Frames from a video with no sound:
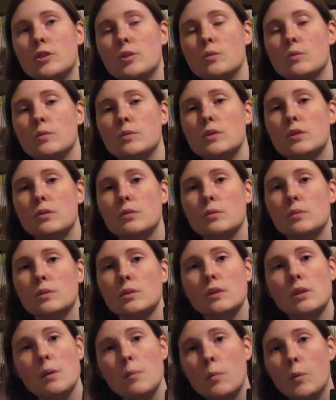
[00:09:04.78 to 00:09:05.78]
you to
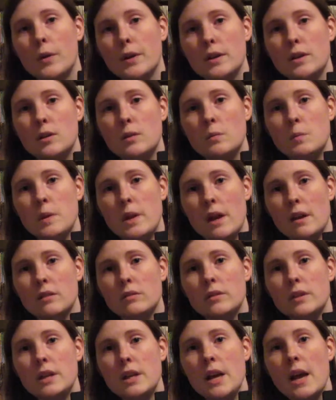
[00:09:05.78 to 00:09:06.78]
look up White Cube
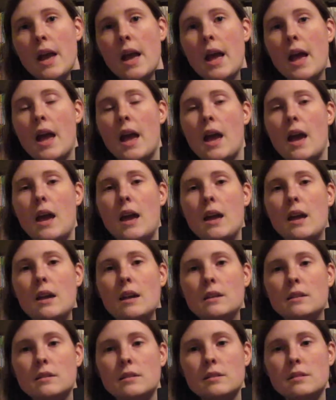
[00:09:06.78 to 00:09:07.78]
Gallery
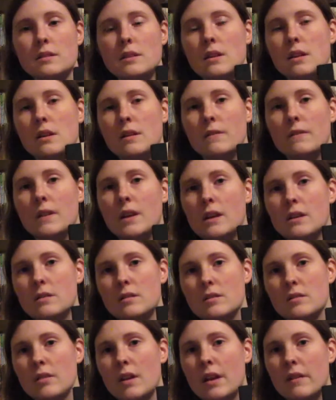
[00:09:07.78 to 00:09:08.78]
and see if they
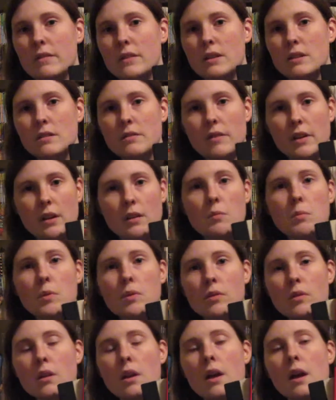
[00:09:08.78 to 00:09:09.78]
still have these
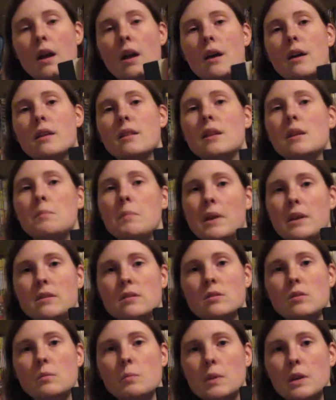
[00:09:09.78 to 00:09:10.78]
available. They may
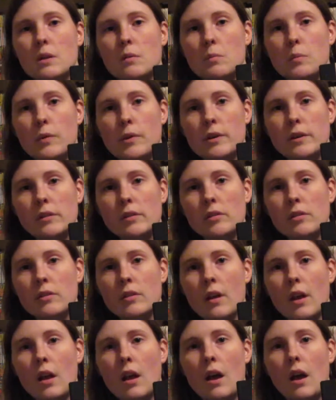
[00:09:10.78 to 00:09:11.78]
still be in print.
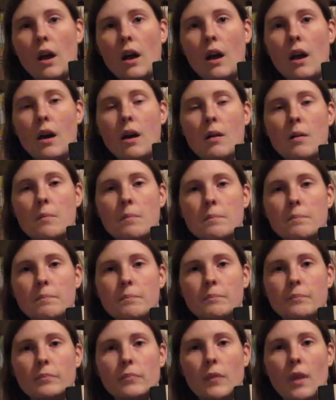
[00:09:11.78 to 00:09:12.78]

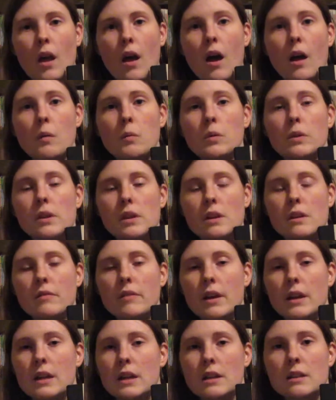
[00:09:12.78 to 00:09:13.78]
I will leave
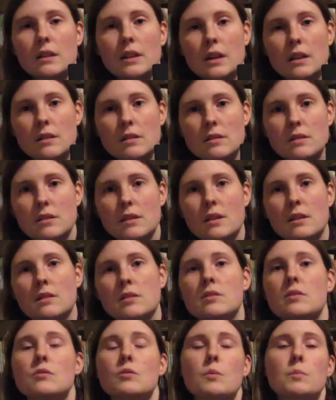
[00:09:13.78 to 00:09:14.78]
any links in
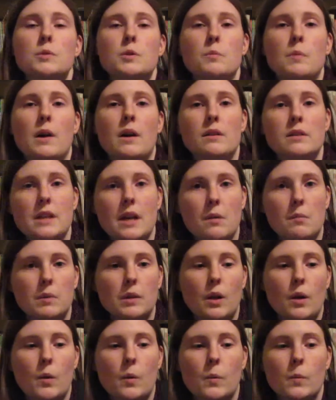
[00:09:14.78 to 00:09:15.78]
the description bar down
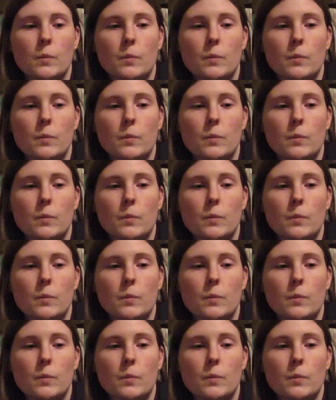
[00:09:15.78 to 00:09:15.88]
below.